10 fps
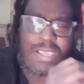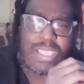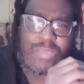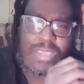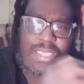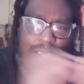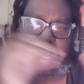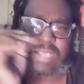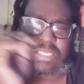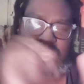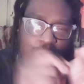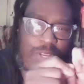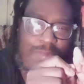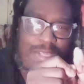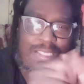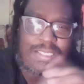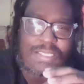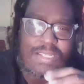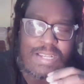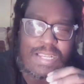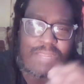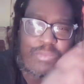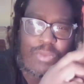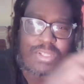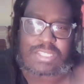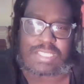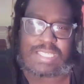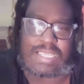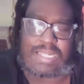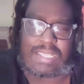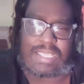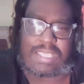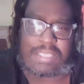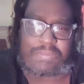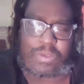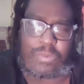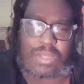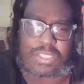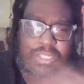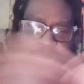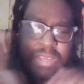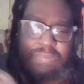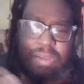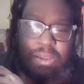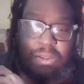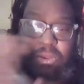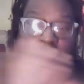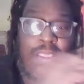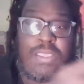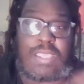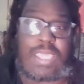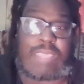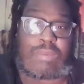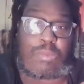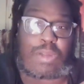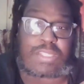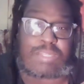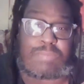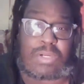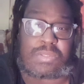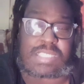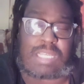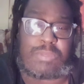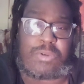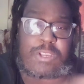Anyway, you guys enjoy your wrestling tonight. If you're watching TNA, if you're watching Ring of Honor, if you're watching both, tell me